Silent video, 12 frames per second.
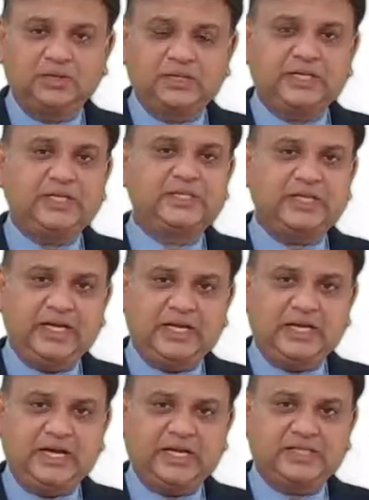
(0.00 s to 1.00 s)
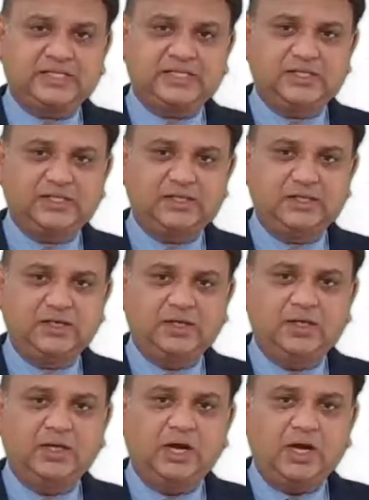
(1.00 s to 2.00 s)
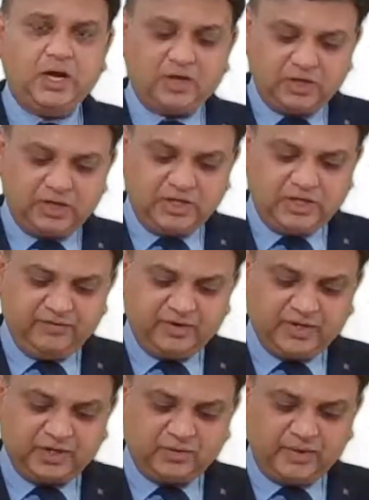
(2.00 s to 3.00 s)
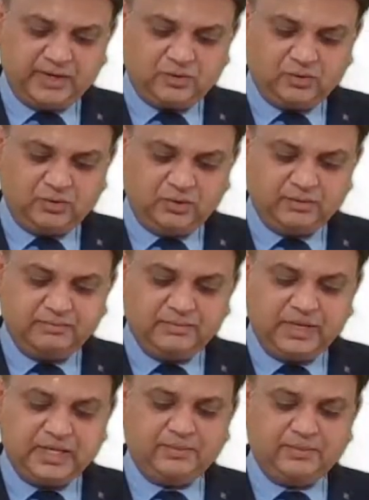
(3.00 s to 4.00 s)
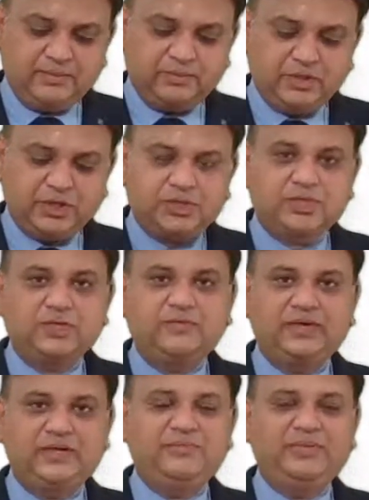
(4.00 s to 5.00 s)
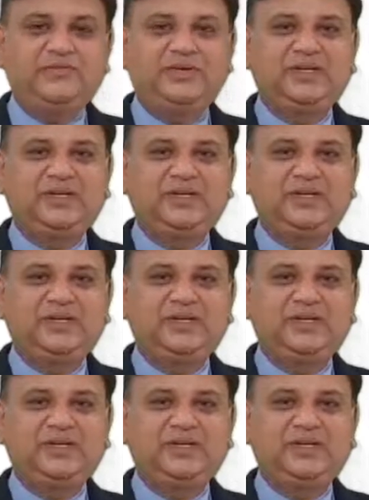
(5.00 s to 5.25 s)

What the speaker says: that is 8 lakhs. Accordingly, we are required to make the computation of the NPV.